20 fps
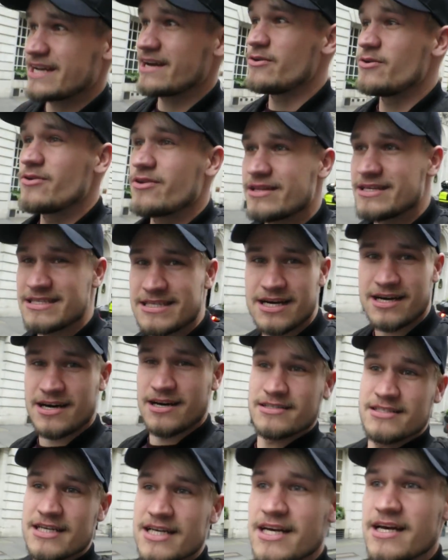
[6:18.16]
check out all of these
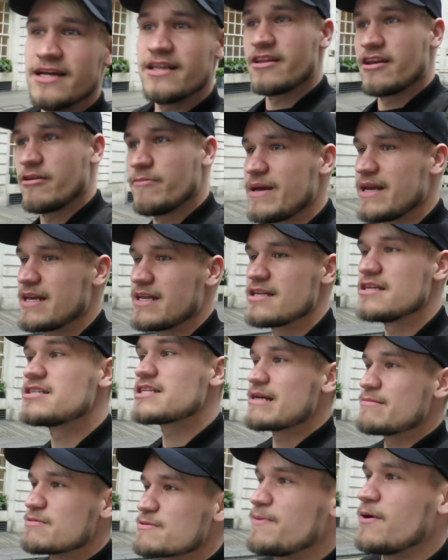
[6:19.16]
cars that have been in the
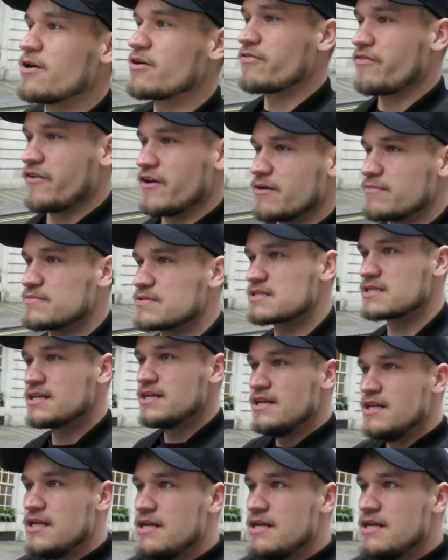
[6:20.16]
James Bond films.